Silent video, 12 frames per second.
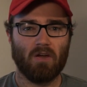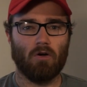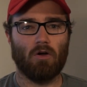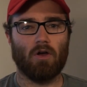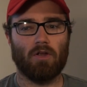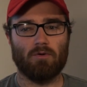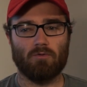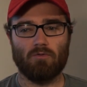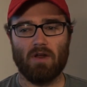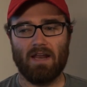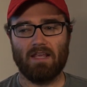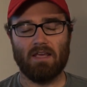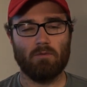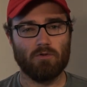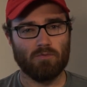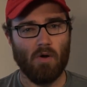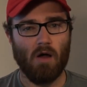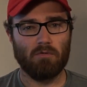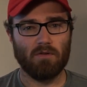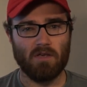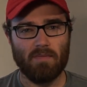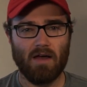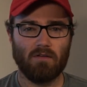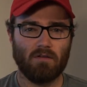on Reddit. It was probably
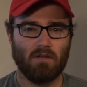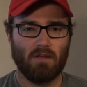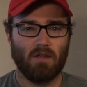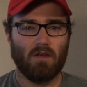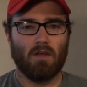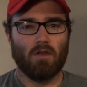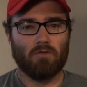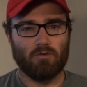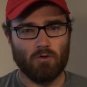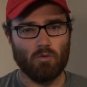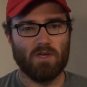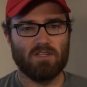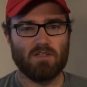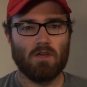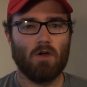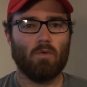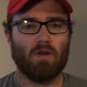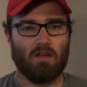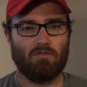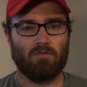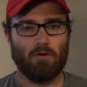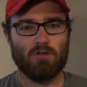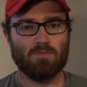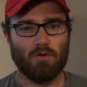about 2 weeks ago when I
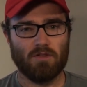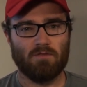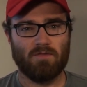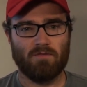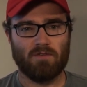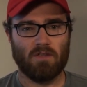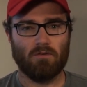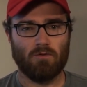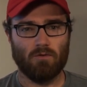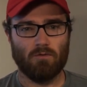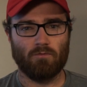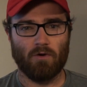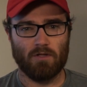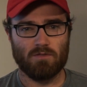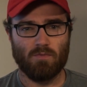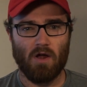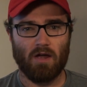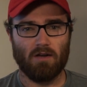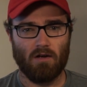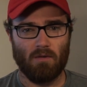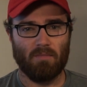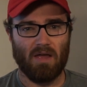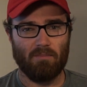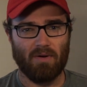first put the 15-tooth front sprocket on
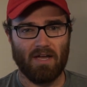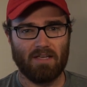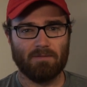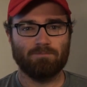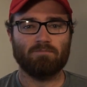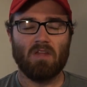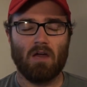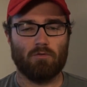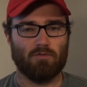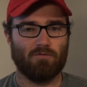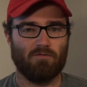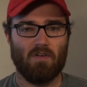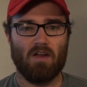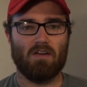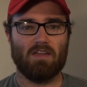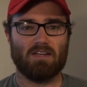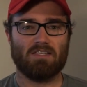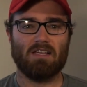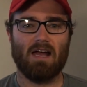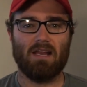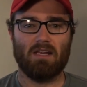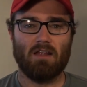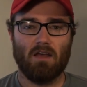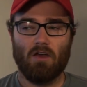my bike. I was very
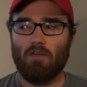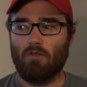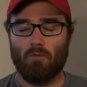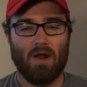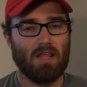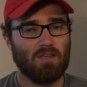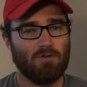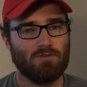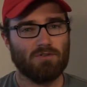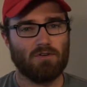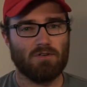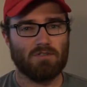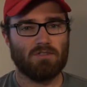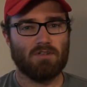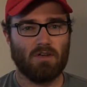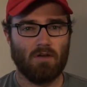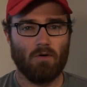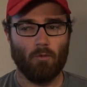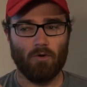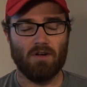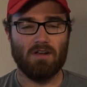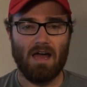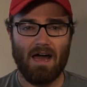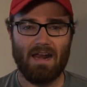excited. The Reddit users were
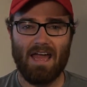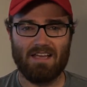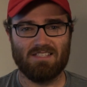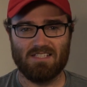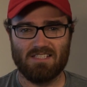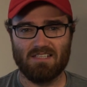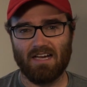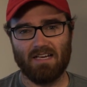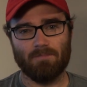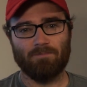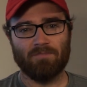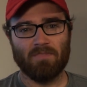not as excited.